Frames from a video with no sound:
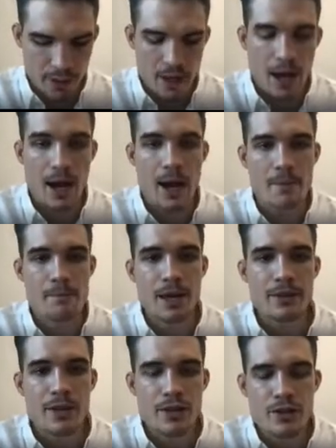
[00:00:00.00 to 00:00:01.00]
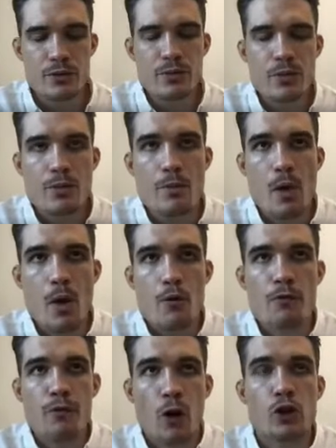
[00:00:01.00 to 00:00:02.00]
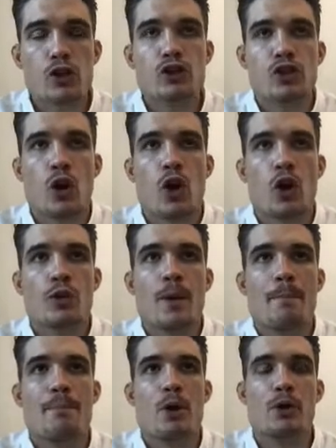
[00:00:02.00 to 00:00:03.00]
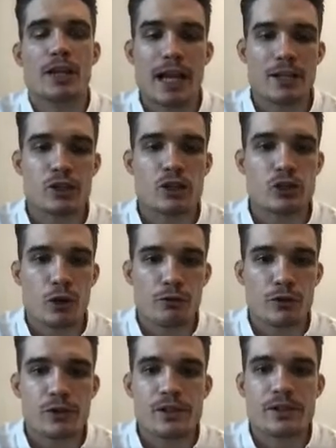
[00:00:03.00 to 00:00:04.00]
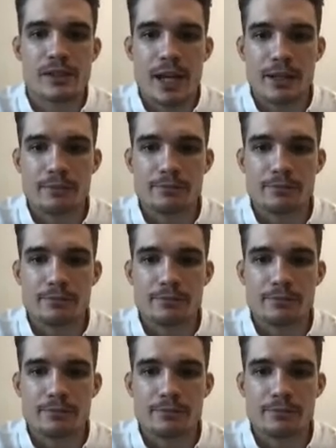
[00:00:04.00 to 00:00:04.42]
And this is focused on building a sovereign state.